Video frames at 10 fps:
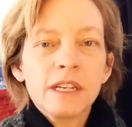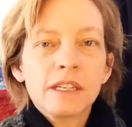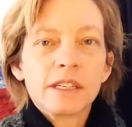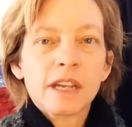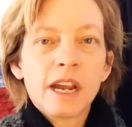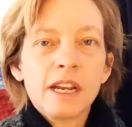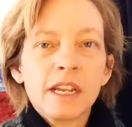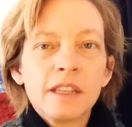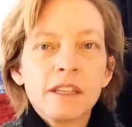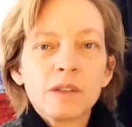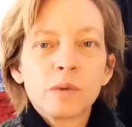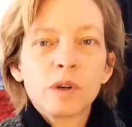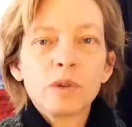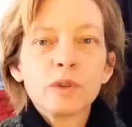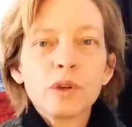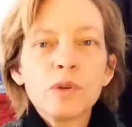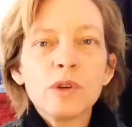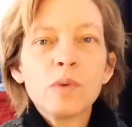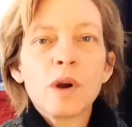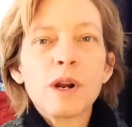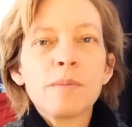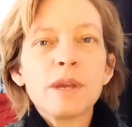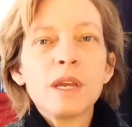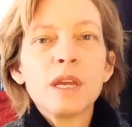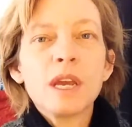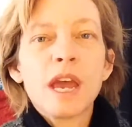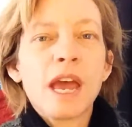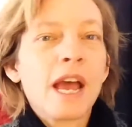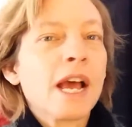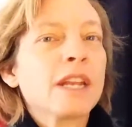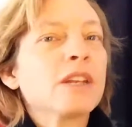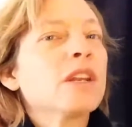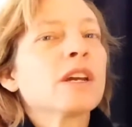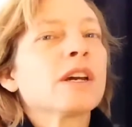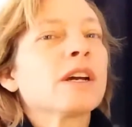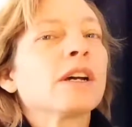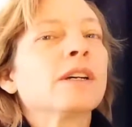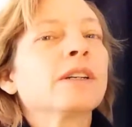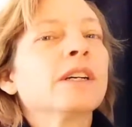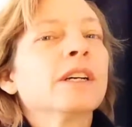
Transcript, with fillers: deciding in this world who you want to be and uh,